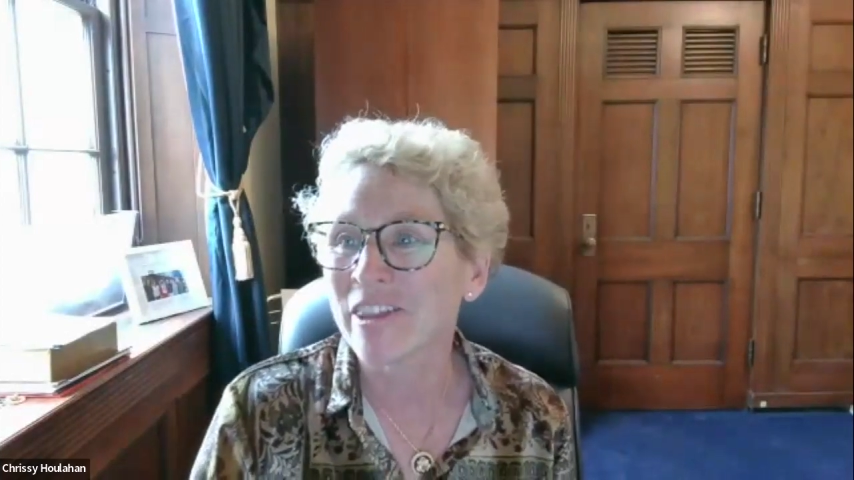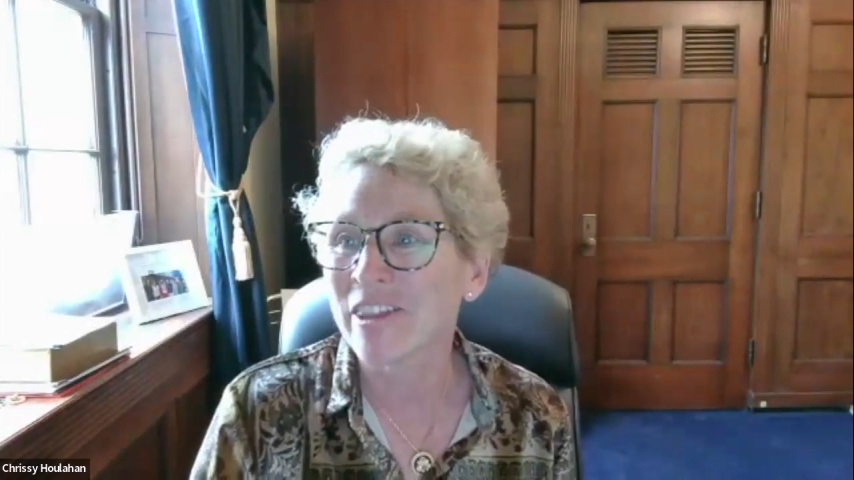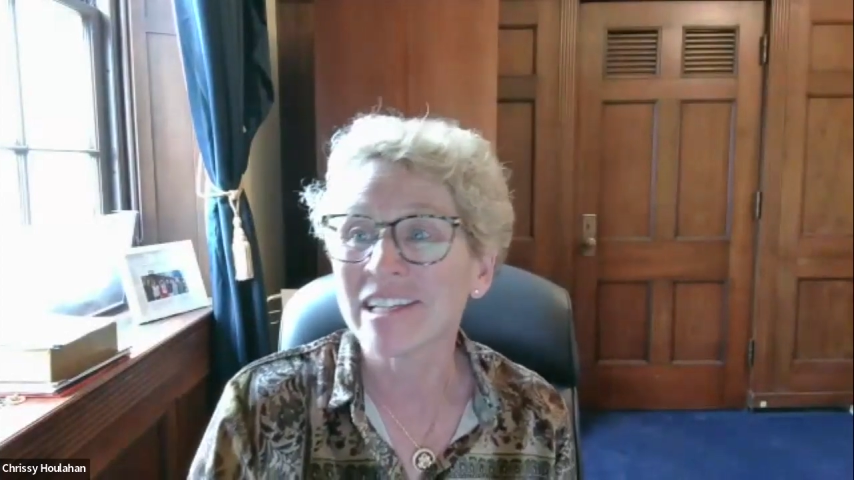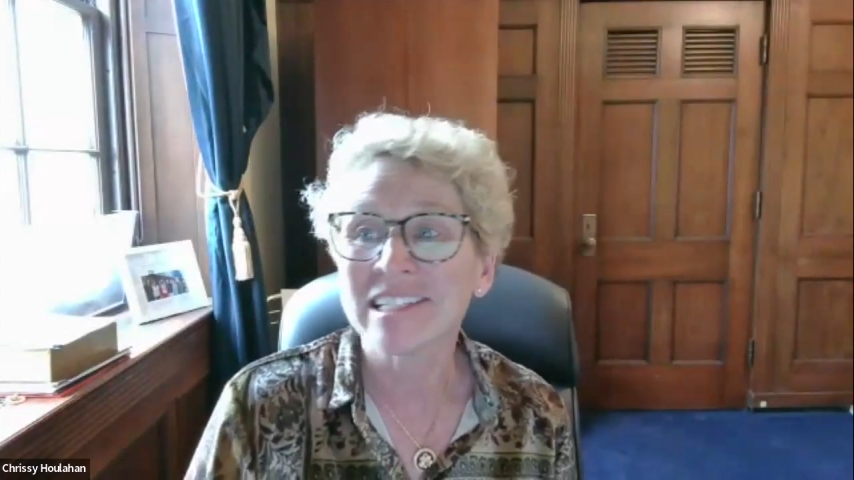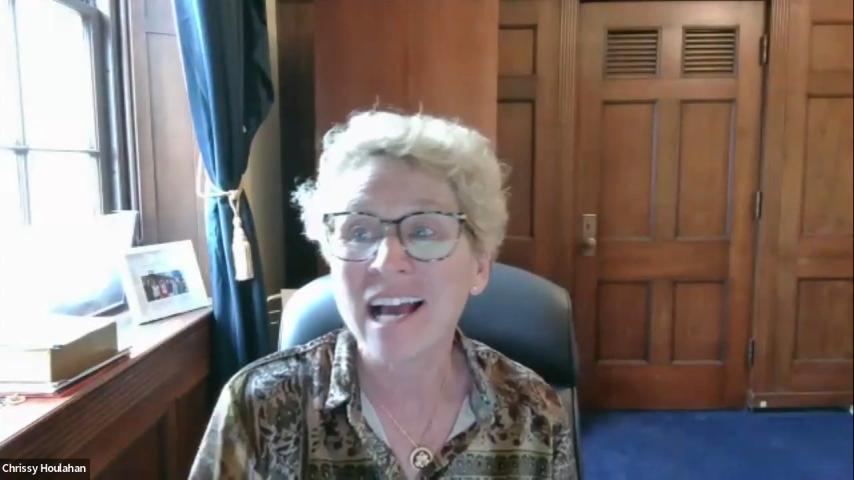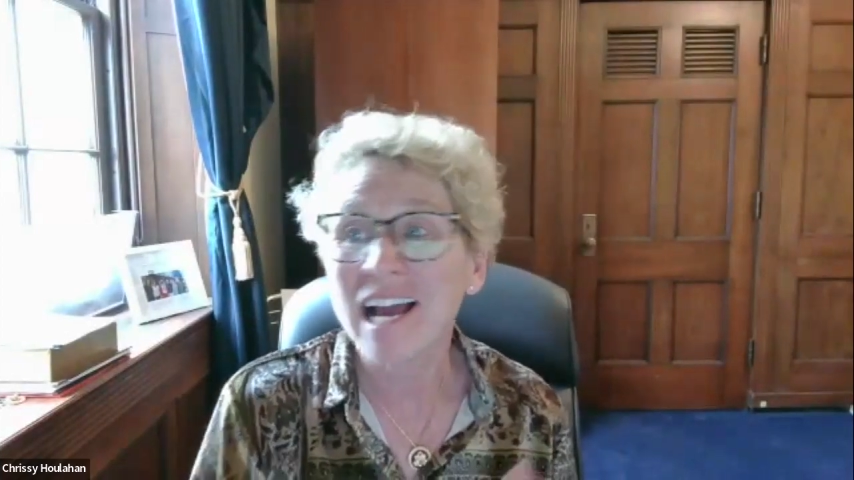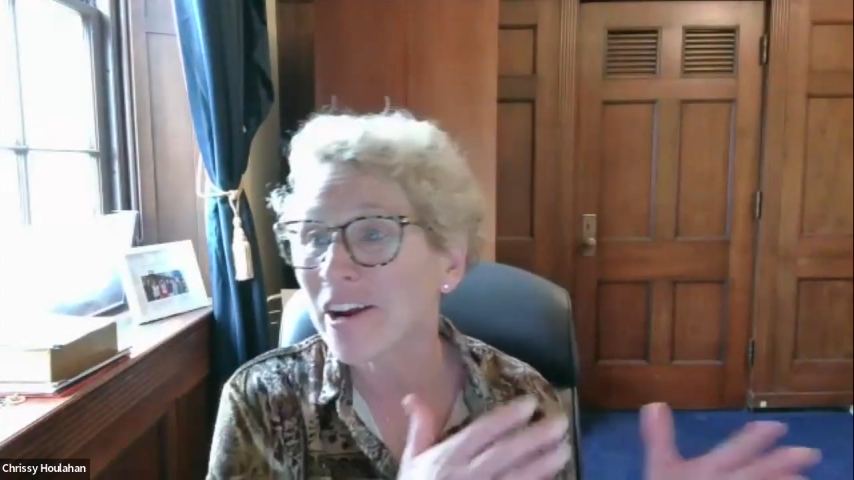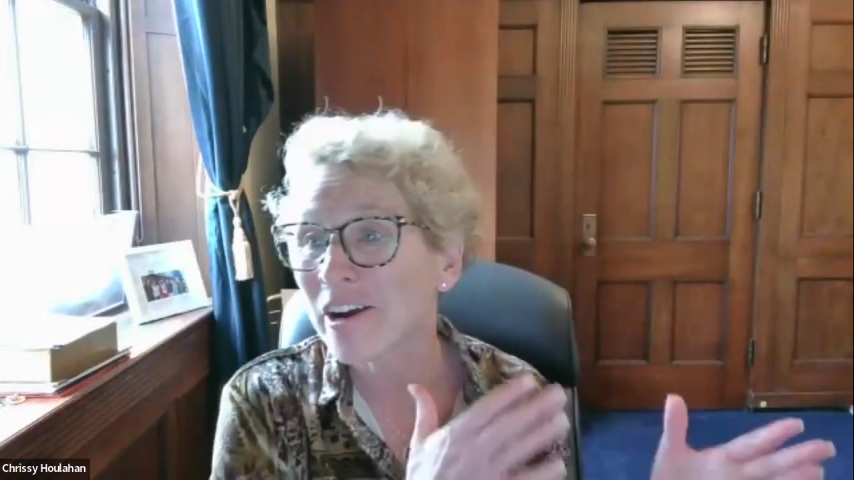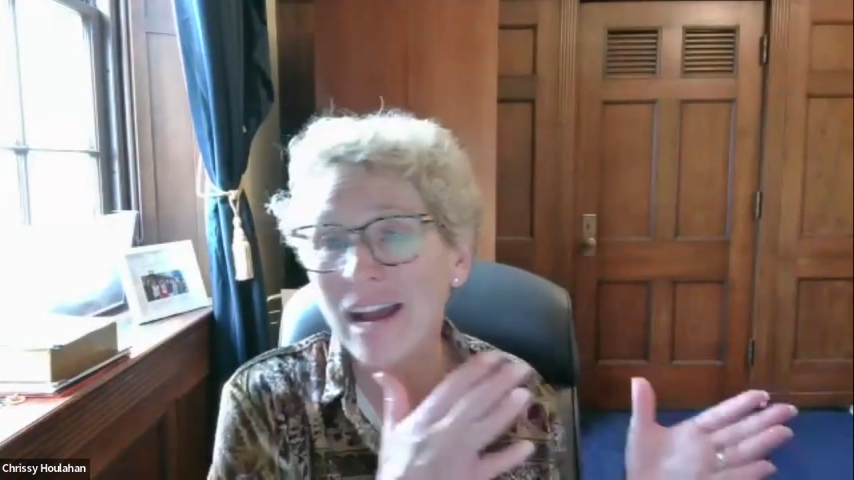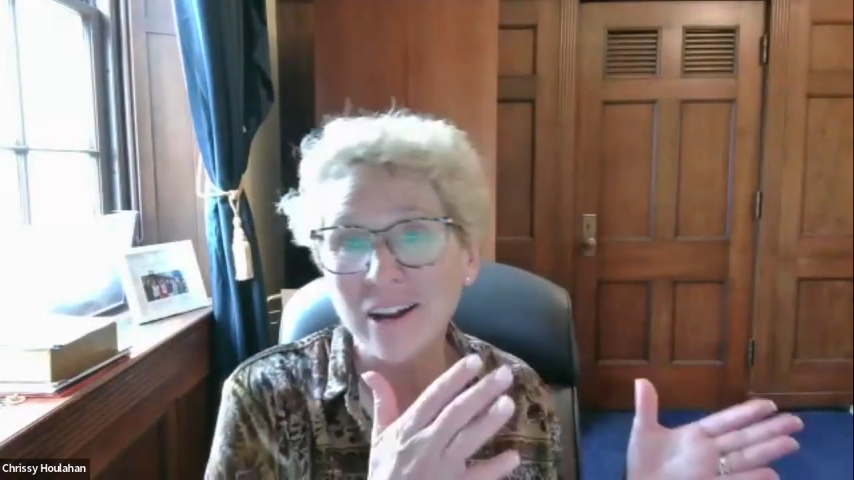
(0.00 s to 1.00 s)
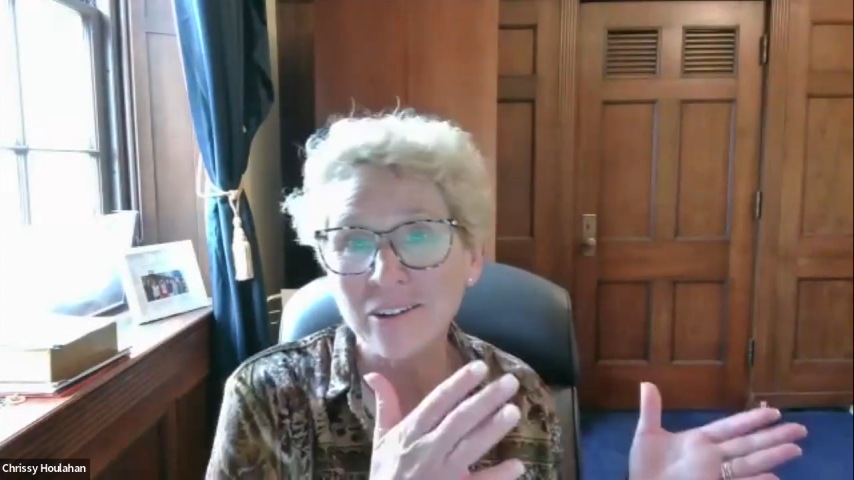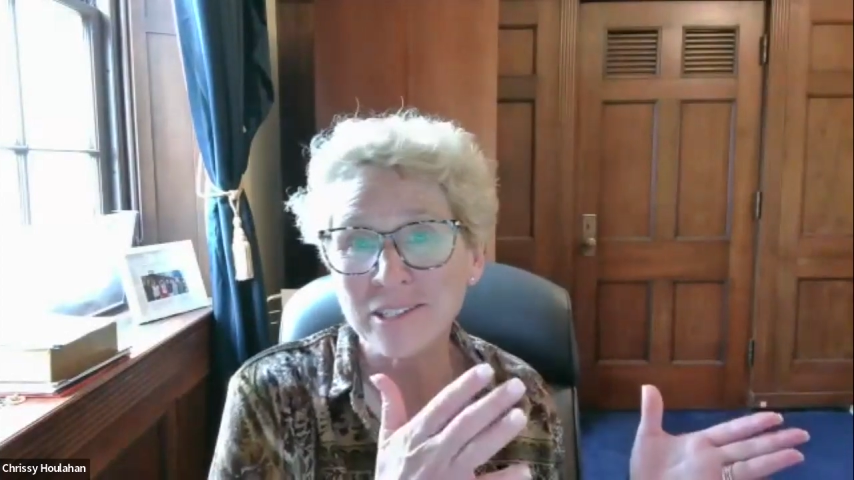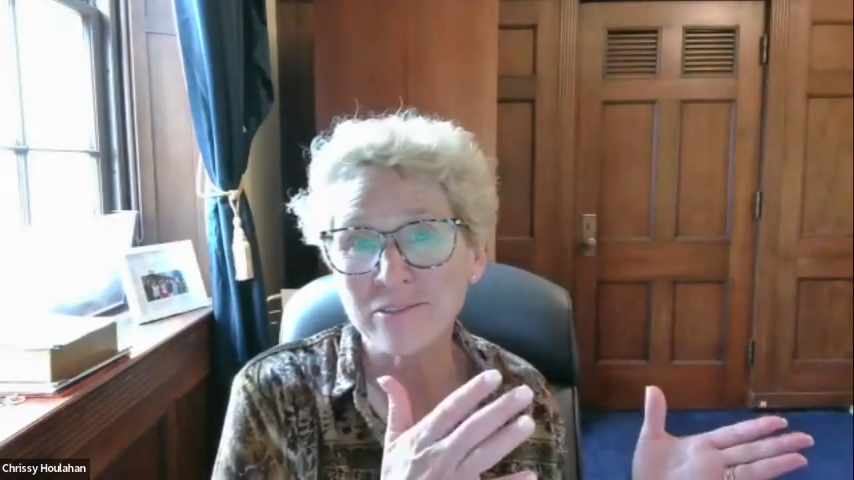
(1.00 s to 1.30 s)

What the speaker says: the entire House